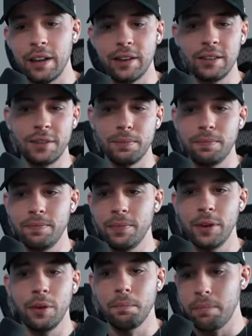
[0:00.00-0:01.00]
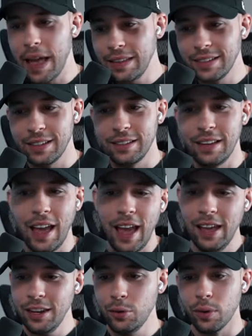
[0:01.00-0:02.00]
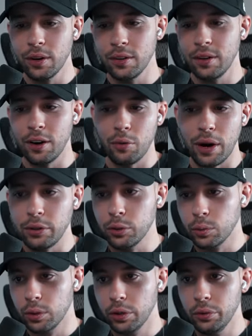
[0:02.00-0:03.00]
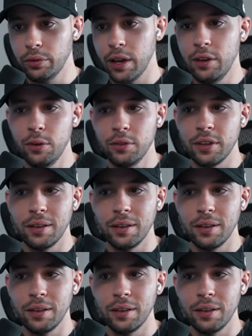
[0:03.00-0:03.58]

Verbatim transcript: And it's, you know, basically anyone around the world can use